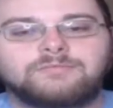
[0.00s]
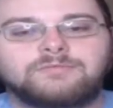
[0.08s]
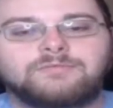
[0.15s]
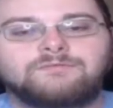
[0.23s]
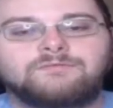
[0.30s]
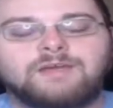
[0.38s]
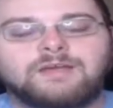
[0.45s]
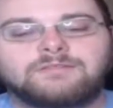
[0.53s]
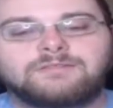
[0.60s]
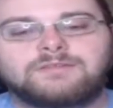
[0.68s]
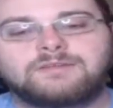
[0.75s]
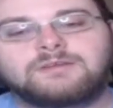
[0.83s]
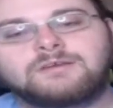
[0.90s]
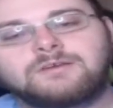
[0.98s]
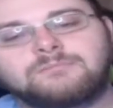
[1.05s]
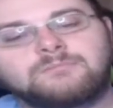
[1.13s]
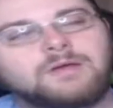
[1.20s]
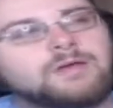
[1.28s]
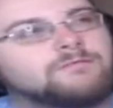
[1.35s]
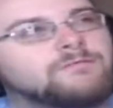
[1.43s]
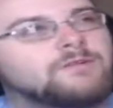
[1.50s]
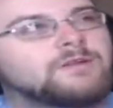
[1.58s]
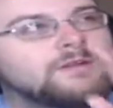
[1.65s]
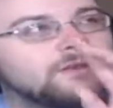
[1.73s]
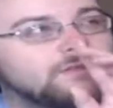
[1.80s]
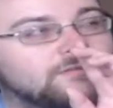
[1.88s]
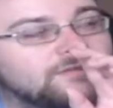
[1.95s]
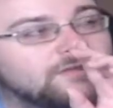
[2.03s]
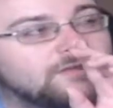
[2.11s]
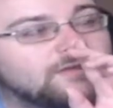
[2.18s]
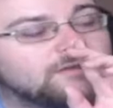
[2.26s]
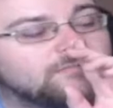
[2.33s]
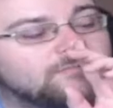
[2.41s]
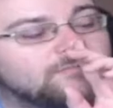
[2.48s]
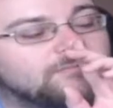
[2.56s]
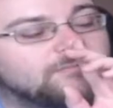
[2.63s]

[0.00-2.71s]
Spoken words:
The fact that, I forget his name.